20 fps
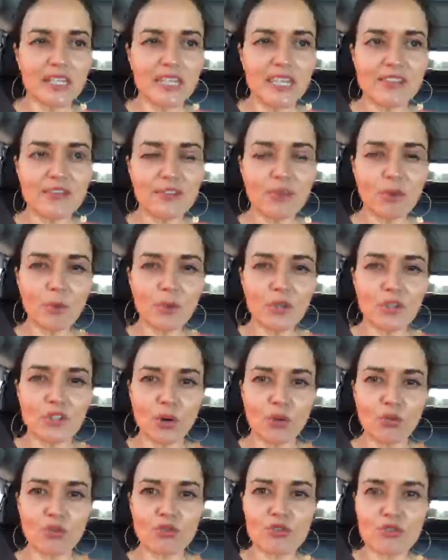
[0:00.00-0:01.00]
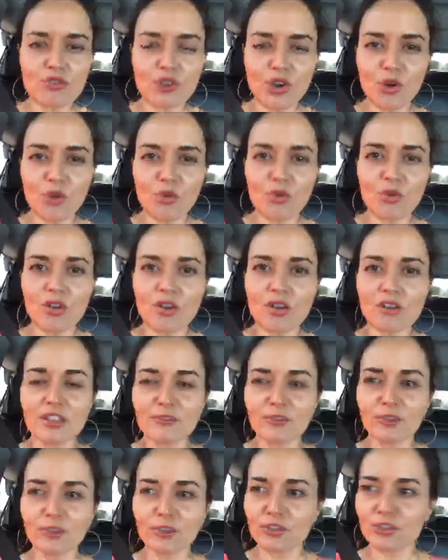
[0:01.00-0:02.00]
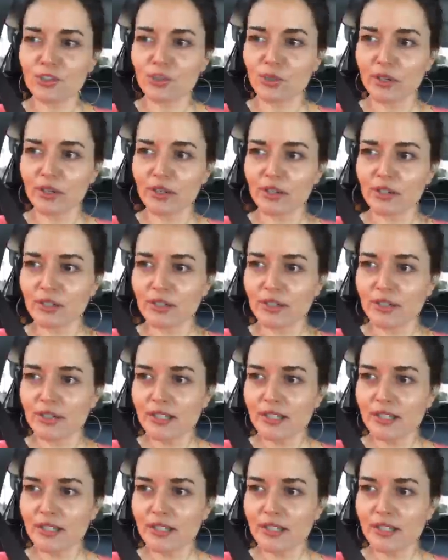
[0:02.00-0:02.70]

Even when we don't know the full story.